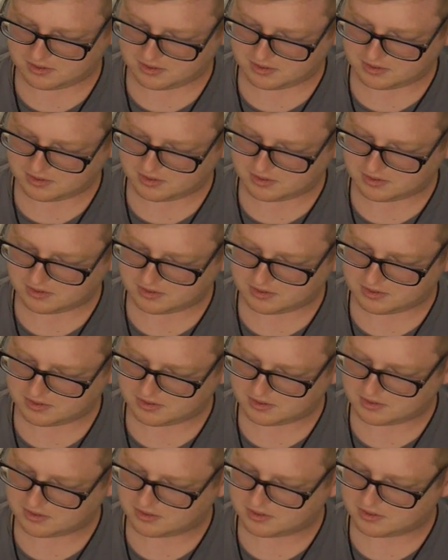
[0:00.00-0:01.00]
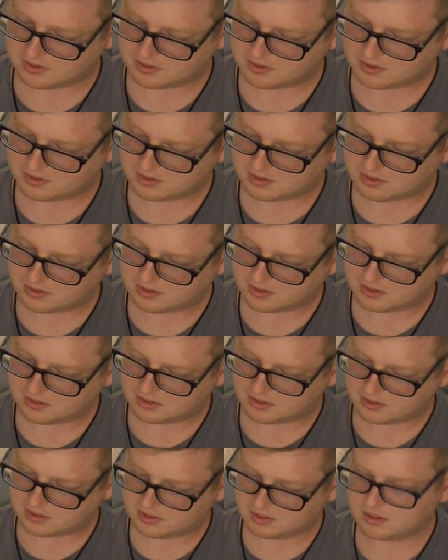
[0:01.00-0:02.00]

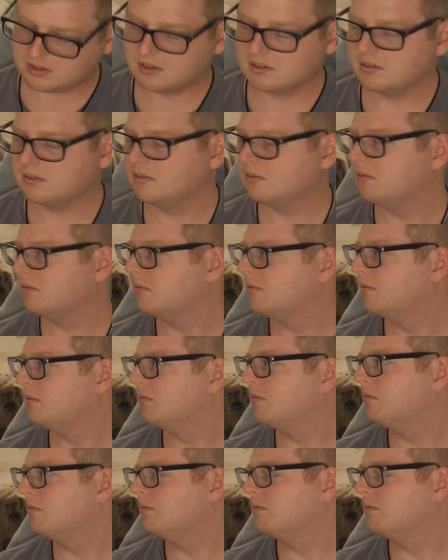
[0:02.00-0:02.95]
(not speaking)